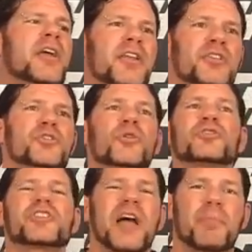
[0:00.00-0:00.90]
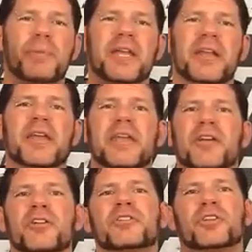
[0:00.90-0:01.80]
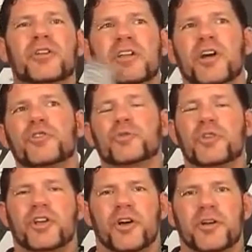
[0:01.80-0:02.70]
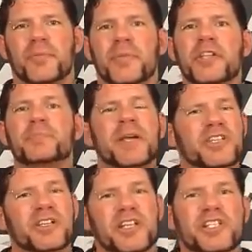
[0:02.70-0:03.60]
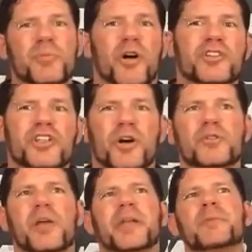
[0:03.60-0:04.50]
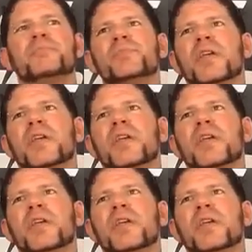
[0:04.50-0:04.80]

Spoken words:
you don't stop being a heel till you go through the curtain, especially in these small shows. I mean,